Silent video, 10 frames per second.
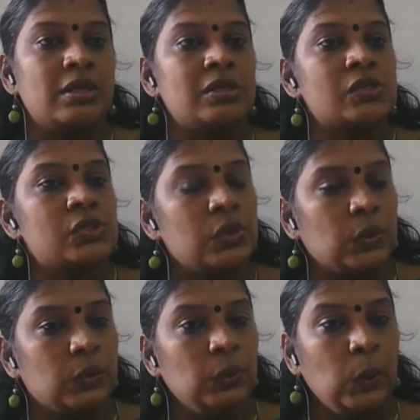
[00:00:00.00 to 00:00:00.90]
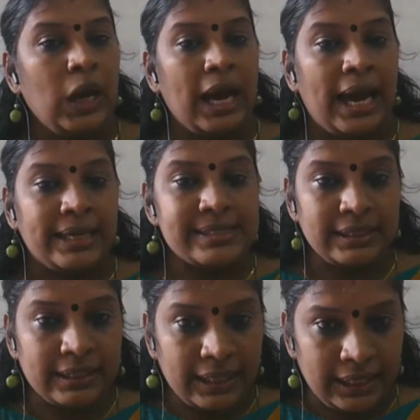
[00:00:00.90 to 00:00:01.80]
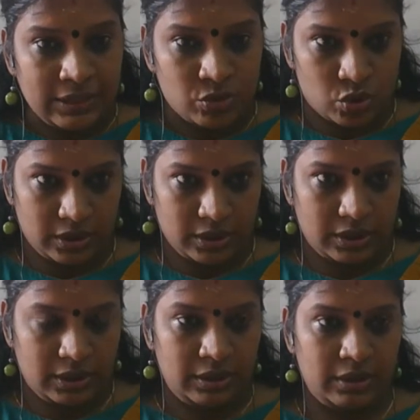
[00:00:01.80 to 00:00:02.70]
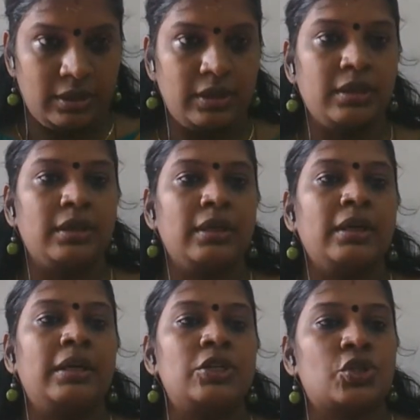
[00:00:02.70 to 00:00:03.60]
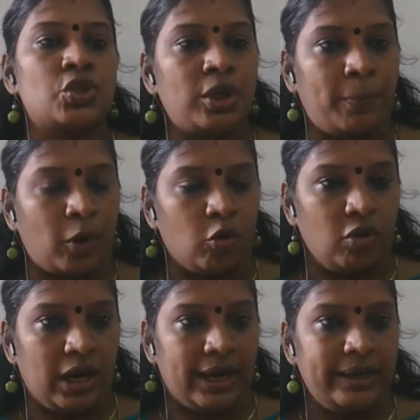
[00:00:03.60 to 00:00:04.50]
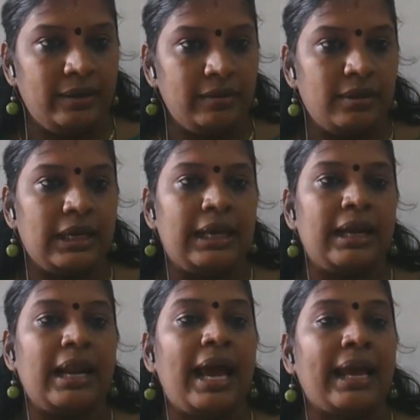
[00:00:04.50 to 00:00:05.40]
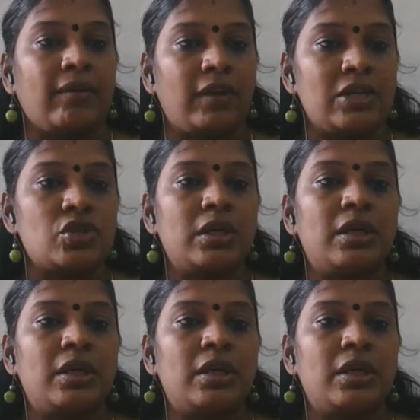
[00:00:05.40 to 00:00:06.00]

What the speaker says: So, as a teacher, should provide a language